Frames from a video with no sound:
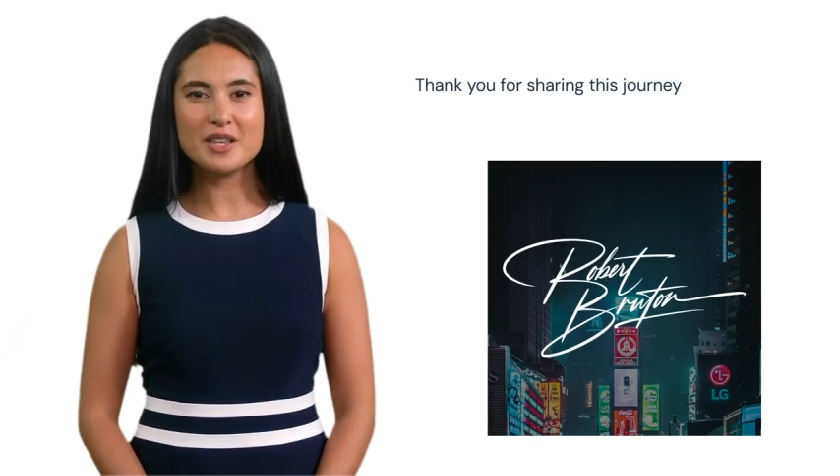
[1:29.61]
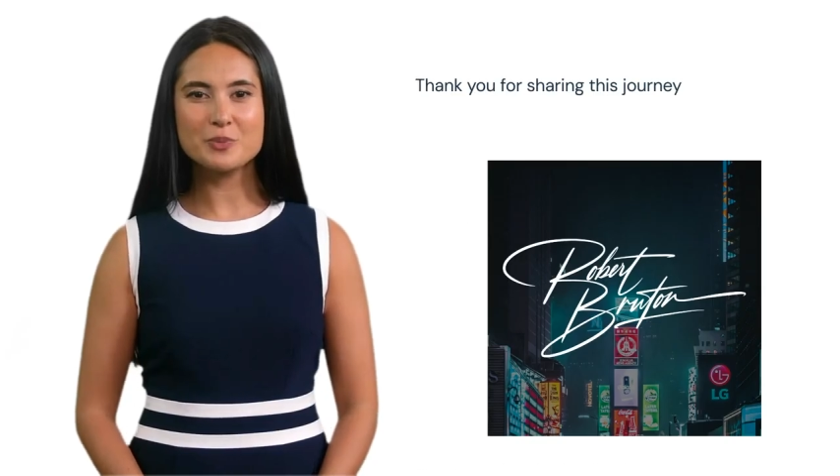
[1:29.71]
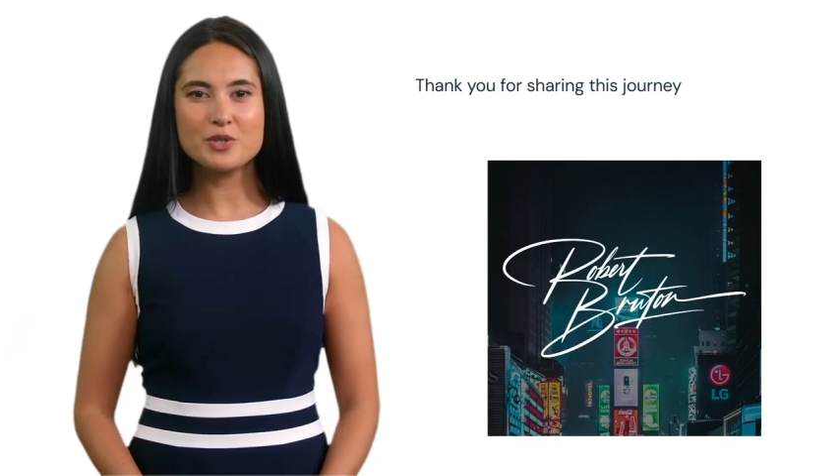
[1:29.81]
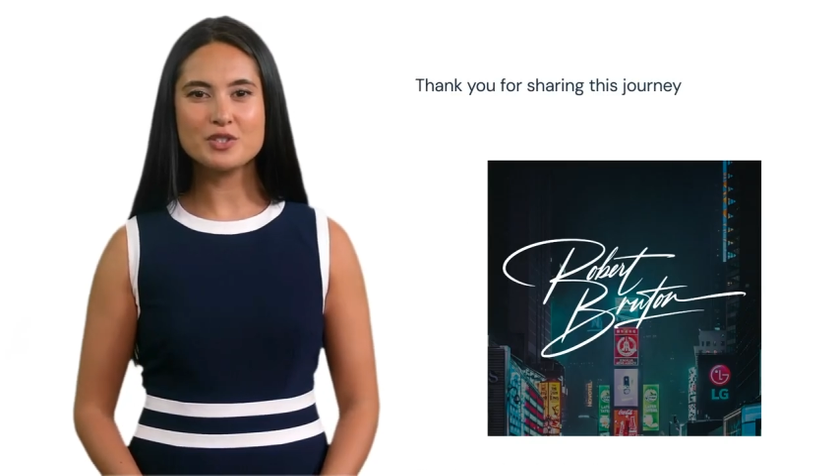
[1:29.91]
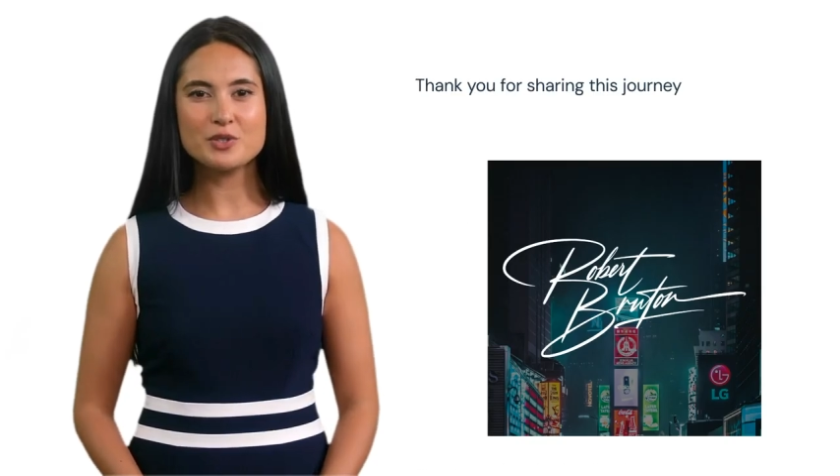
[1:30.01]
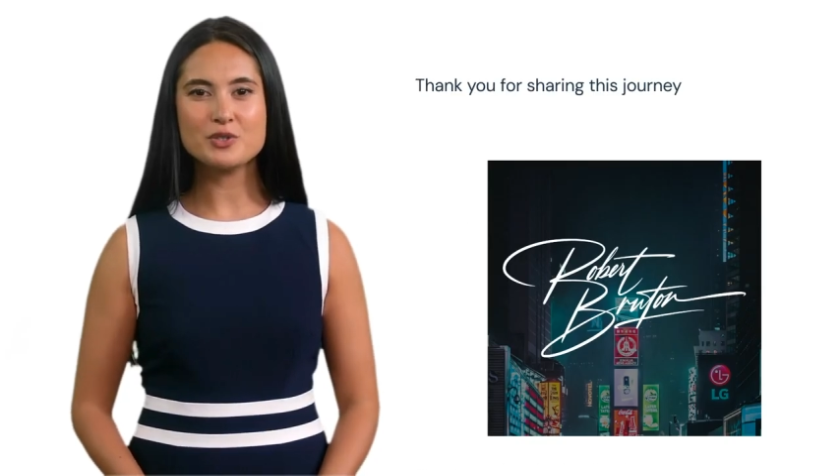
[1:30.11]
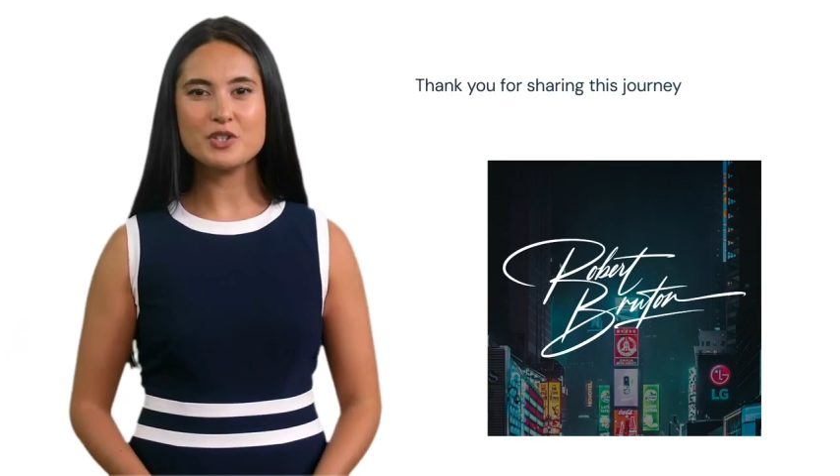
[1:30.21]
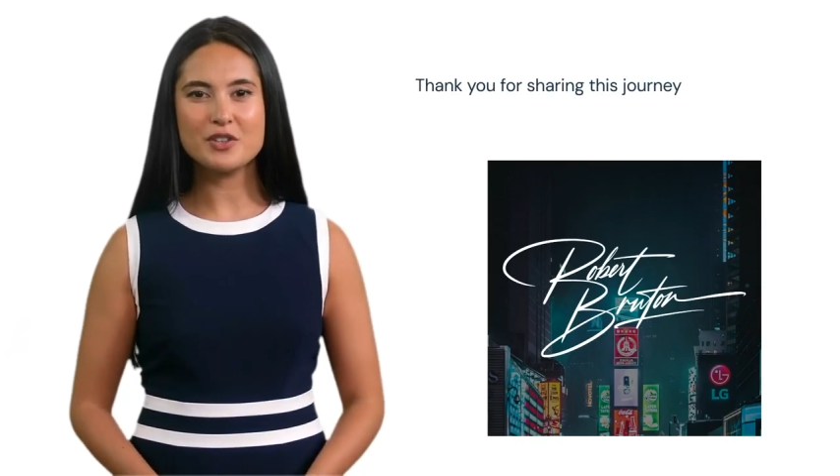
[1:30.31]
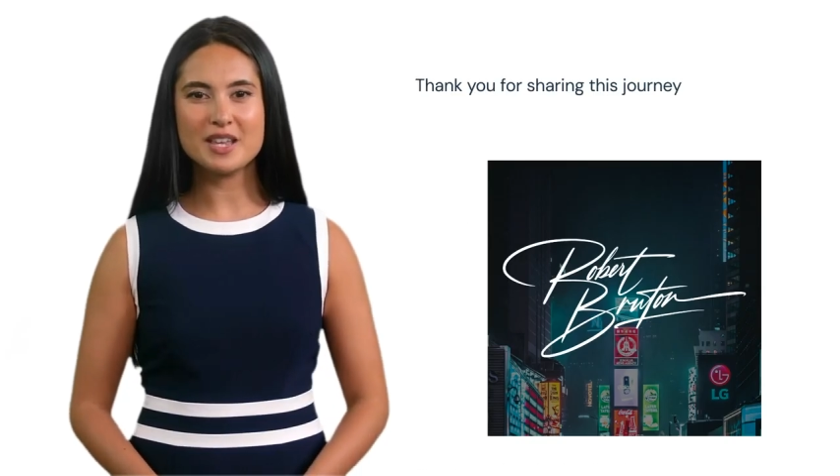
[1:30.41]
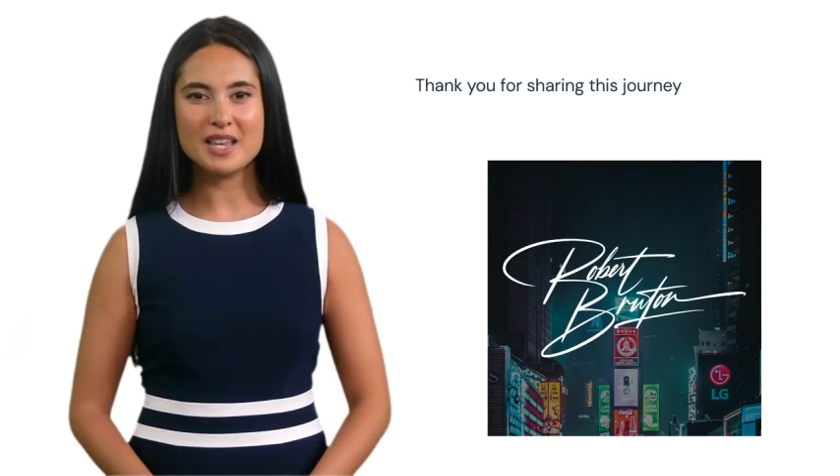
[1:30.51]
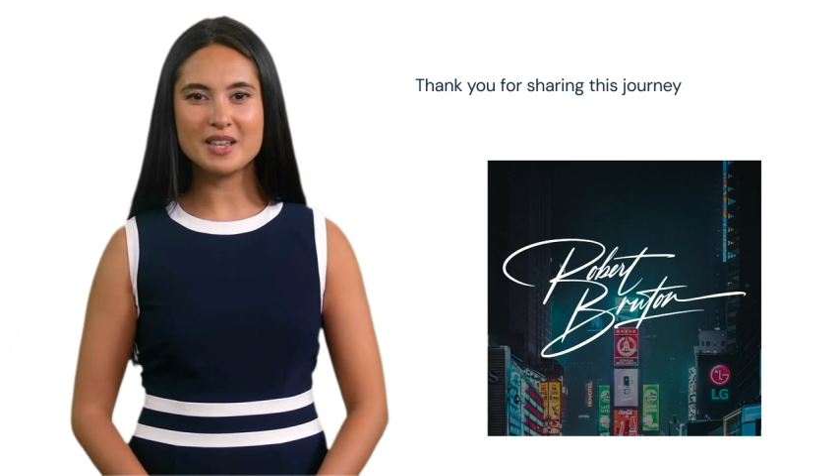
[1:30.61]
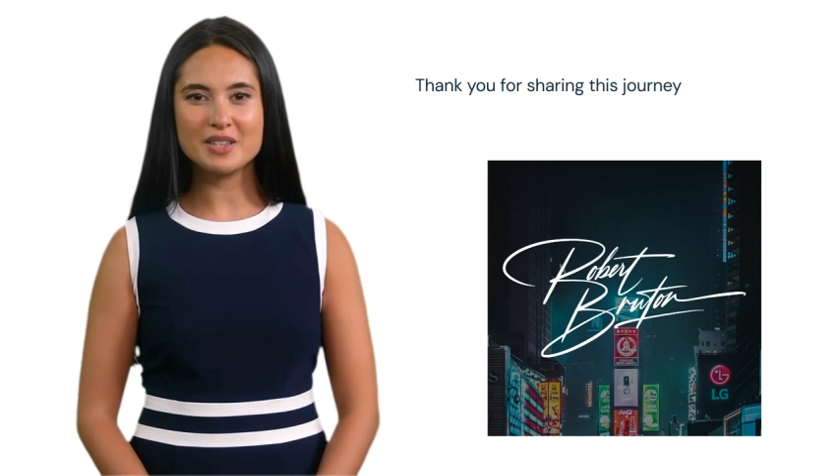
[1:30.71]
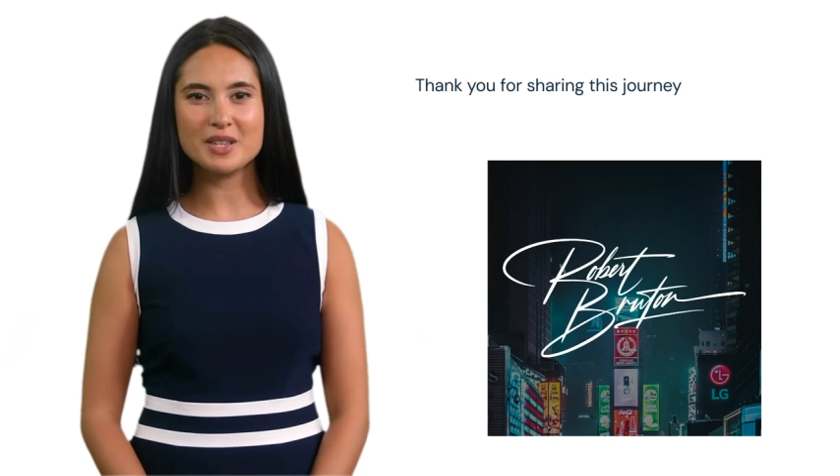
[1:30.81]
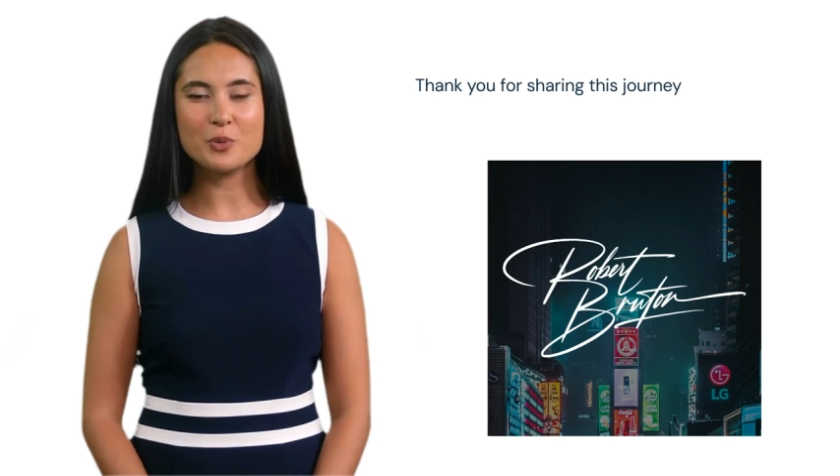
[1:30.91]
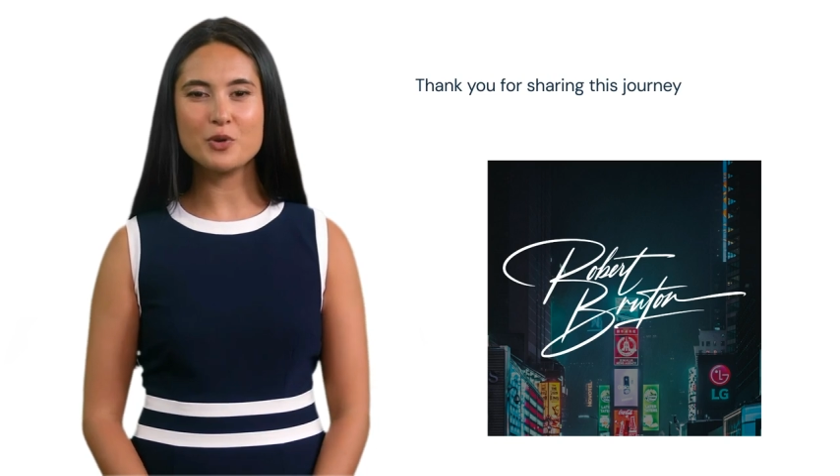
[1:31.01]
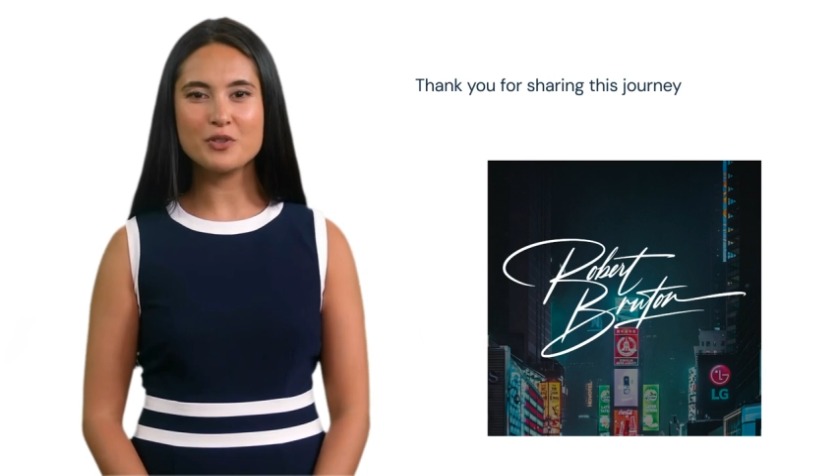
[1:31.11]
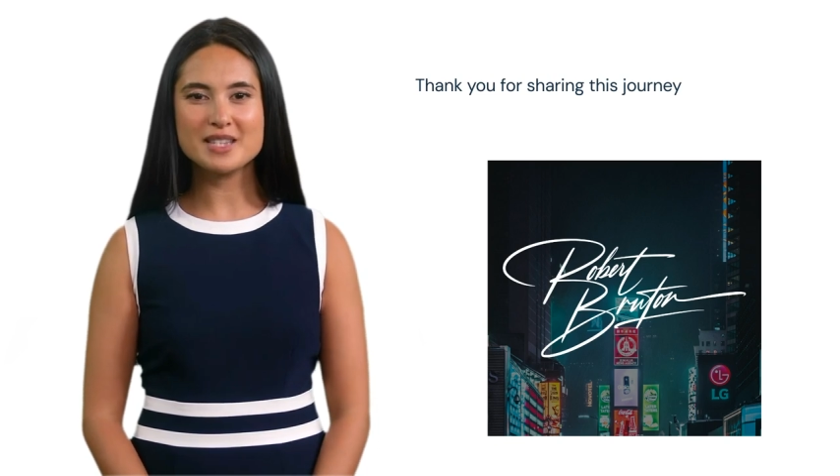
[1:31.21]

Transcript: emotional journey that will